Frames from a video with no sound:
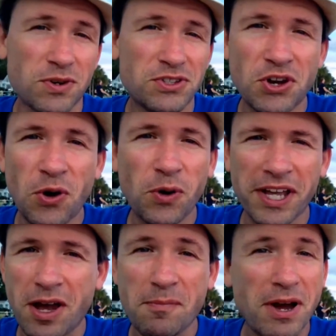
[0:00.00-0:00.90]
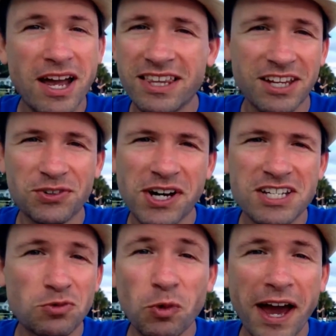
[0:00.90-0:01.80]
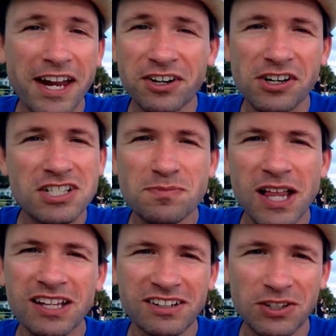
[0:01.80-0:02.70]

in no way am I the greatest writer or speller in the